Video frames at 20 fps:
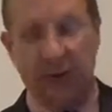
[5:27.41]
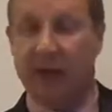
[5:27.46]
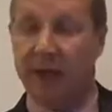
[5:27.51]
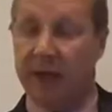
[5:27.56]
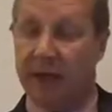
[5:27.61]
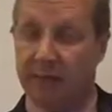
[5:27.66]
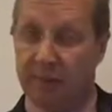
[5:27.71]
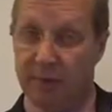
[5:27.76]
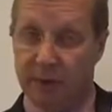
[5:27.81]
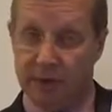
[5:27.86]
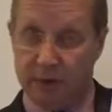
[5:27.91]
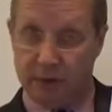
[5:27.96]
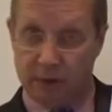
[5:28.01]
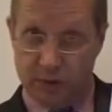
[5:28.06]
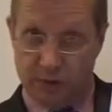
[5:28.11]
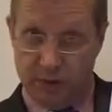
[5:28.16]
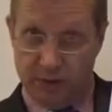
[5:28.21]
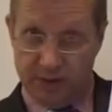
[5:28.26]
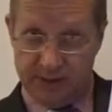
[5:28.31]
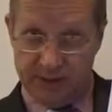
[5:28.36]
It can be
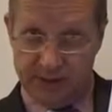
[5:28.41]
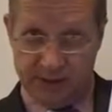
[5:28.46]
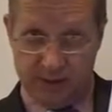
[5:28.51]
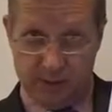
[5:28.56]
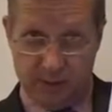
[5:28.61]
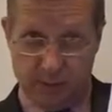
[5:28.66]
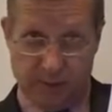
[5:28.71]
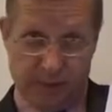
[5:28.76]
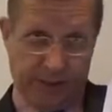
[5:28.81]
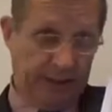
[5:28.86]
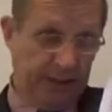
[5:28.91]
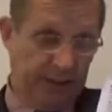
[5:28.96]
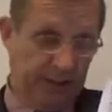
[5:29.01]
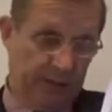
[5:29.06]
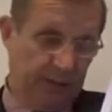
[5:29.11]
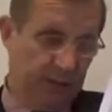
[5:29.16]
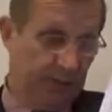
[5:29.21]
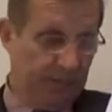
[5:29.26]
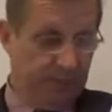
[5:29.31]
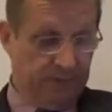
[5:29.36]
26
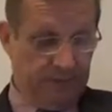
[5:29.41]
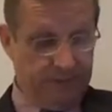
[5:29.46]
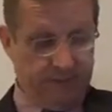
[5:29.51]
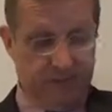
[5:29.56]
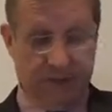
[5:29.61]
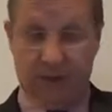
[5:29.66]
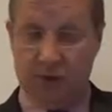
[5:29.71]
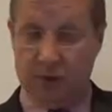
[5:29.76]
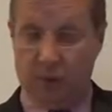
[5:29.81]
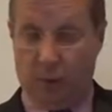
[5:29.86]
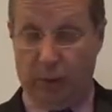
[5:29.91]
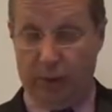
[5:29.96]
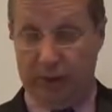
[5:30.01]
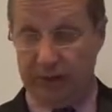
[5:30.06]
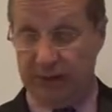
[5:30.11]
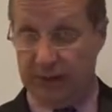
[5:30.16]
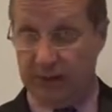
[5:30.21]
weeks, 52 weeks.